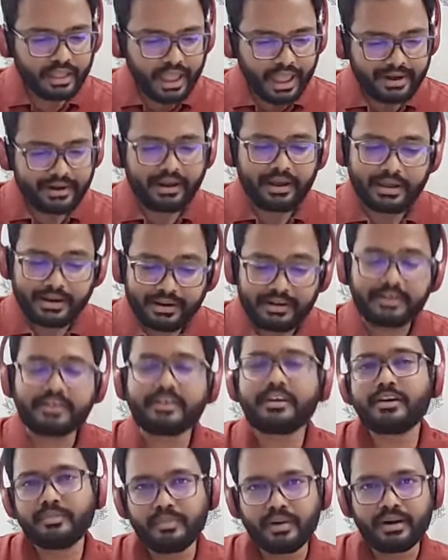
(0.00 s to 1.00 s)
And
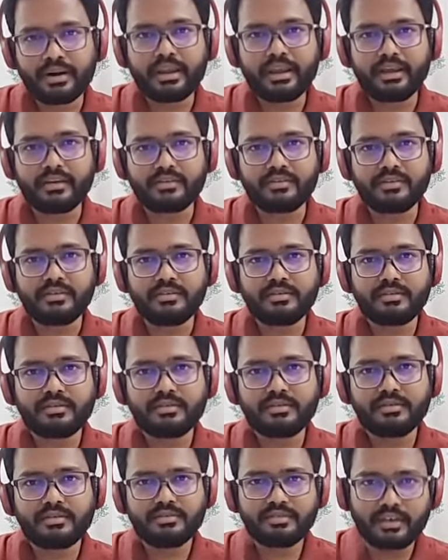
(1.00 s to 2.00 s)
retreatment cases,
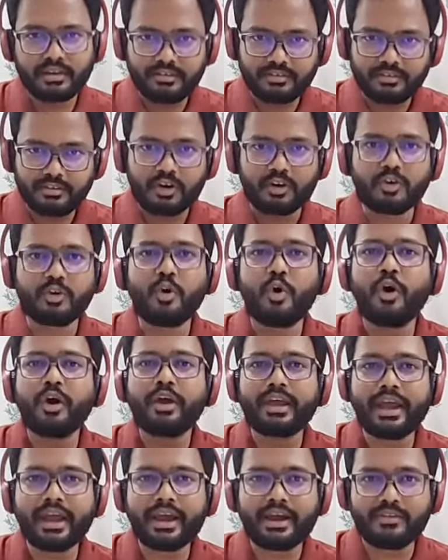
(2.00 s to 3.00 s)
since you're
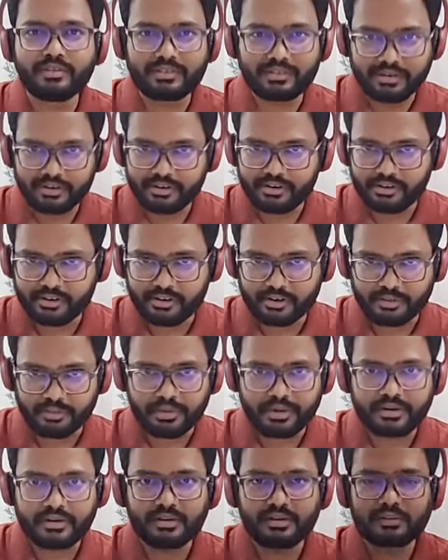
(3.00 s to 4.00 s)
going ahead with retreatment,
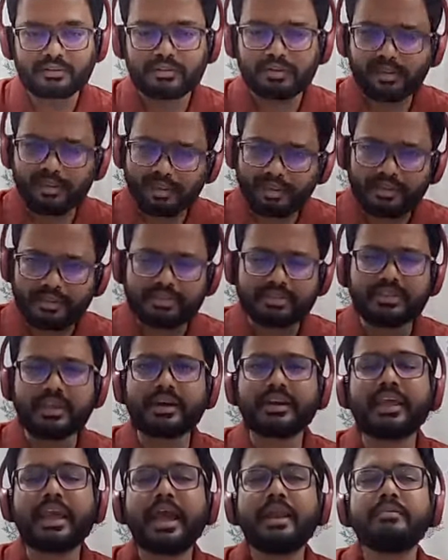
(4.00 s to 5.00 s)
there
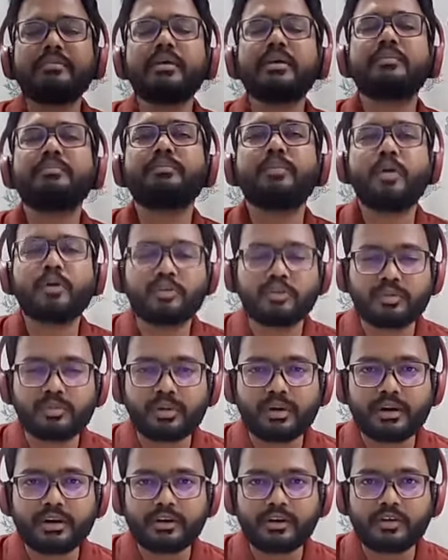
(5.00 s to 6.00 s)
can be a
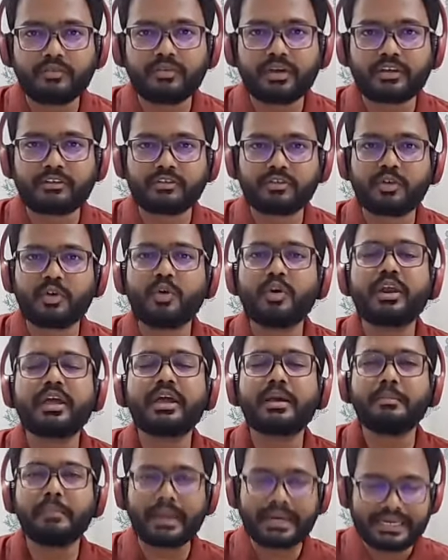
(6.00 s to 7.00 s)
possibility of
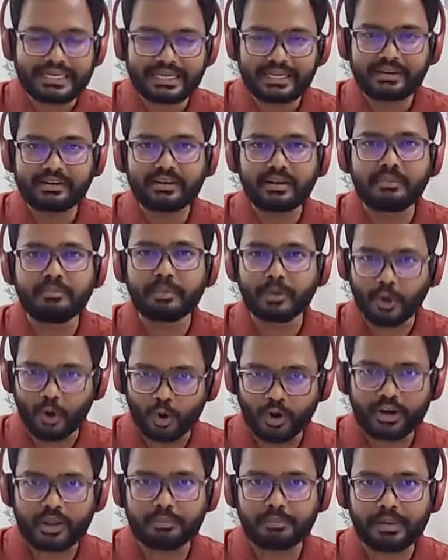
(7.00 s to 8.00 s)
extruding material
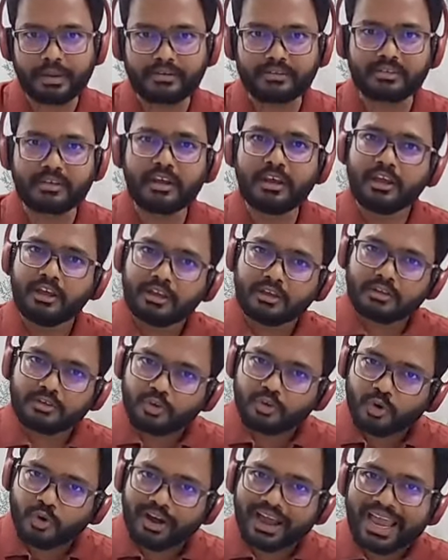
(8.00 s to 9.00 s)
beyond apex,
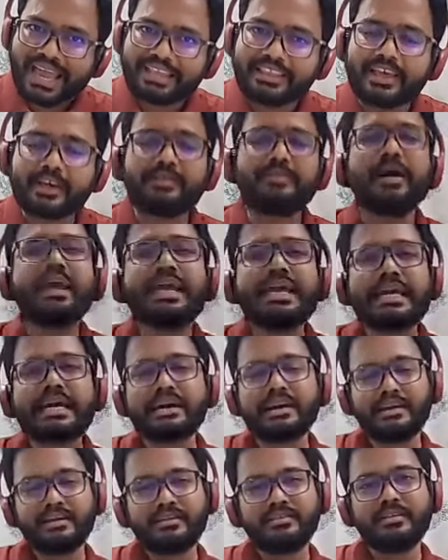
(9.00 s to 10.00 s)
so thereby
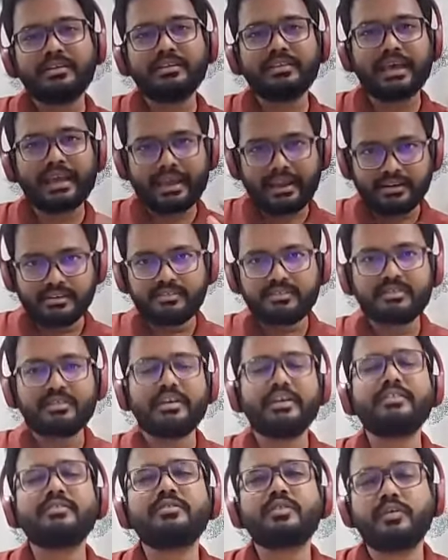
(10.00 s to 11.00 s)
increasing the
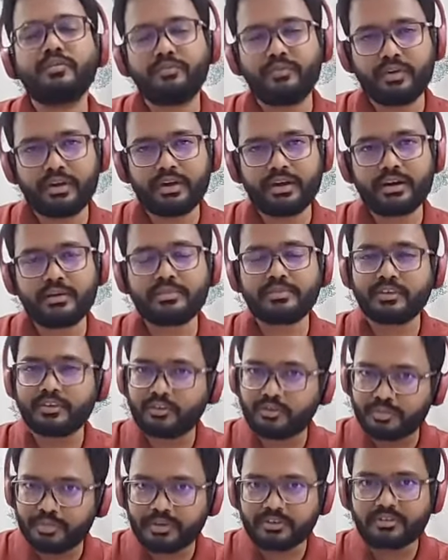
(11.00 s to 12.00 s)
incidence of flare-ups,
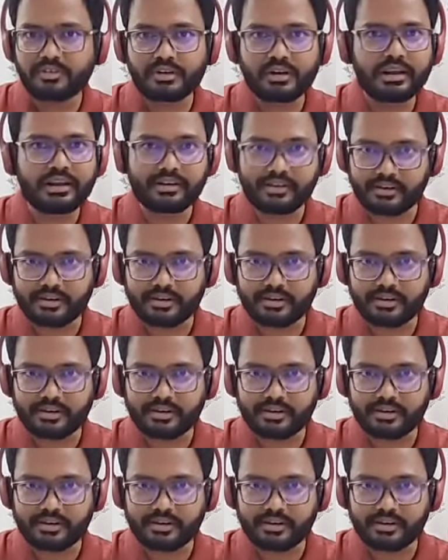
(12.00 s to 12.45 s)
especially in